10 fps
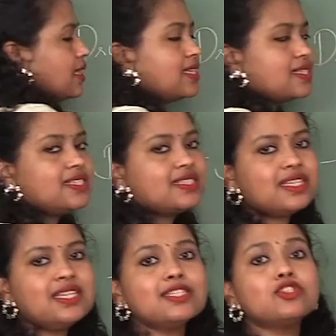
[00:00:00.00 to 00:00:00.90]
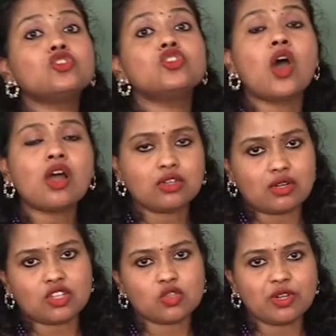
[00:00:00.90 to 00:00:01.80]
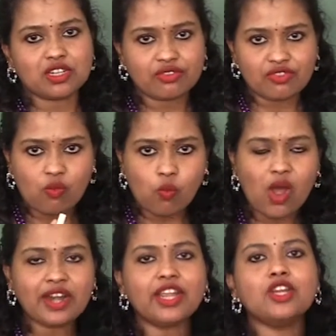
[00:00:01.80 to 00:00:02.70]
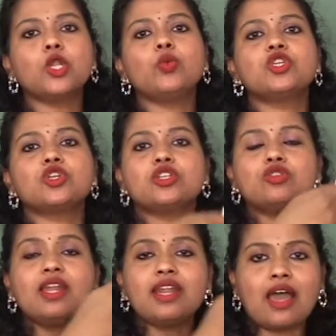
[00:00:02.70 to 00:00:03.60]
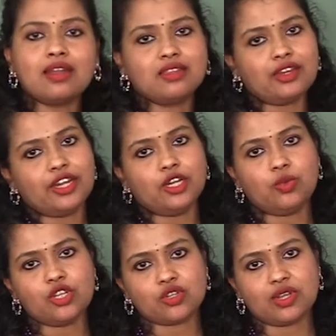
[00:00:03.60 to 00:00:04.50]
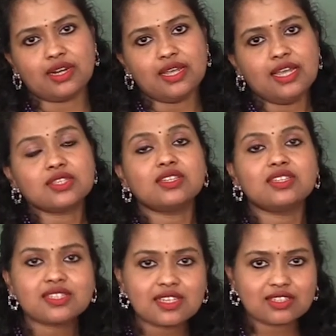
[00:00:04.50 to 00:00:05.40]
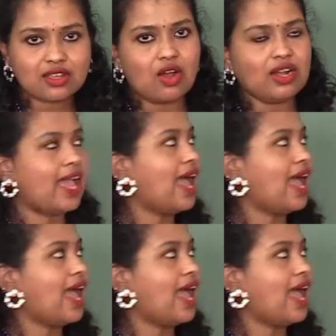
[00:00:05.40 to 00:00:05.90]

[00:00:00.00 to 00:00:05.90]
This disease is not transmitted from one individual to another individual. So this is called